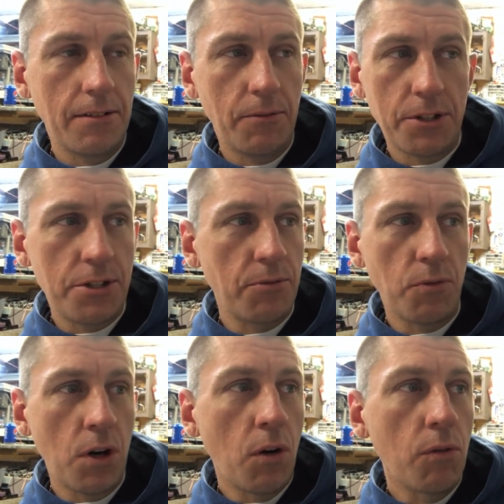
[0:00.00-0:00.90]
which you
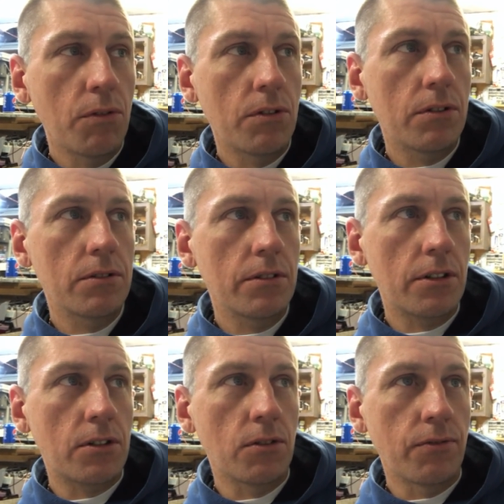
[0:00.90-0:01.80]
won't,
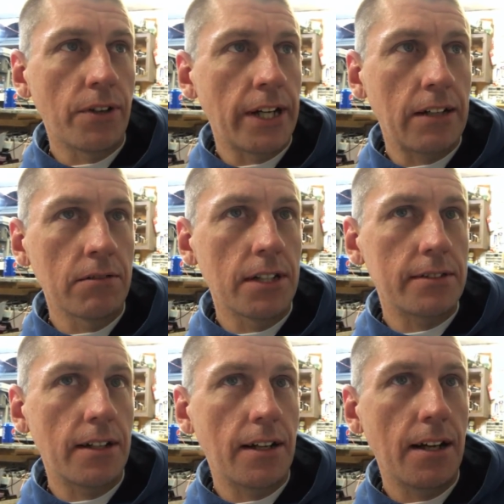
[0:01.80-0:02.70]
your girlfriend ain't gonna
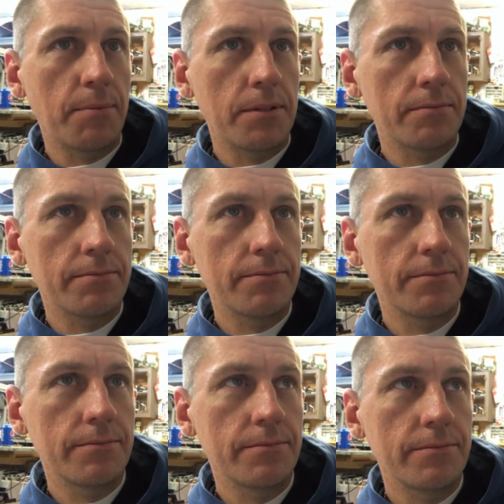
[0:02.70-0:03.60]
let that happen.
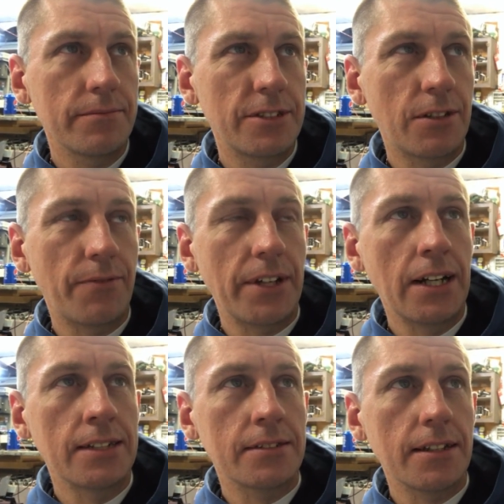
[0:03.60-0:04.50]
Your
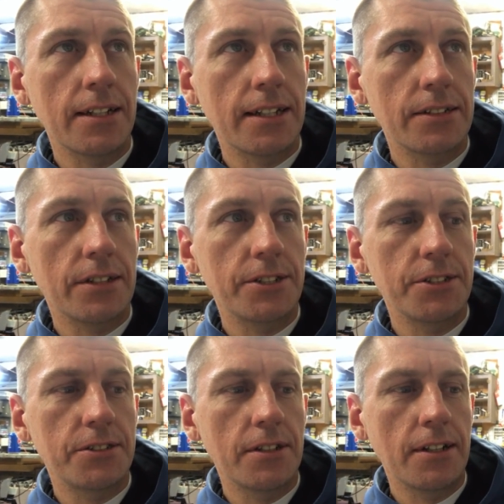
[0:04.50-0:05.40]
fiance, I guess I
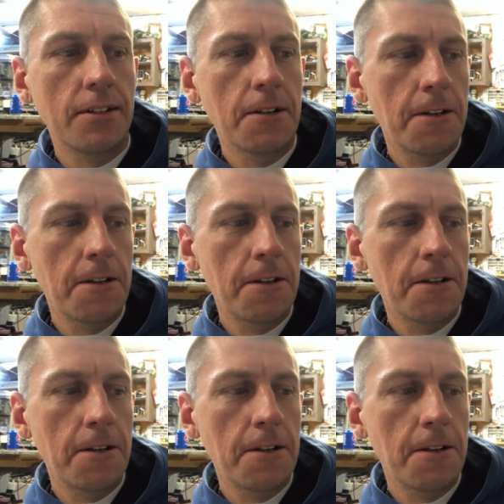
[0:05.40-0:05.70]
should say.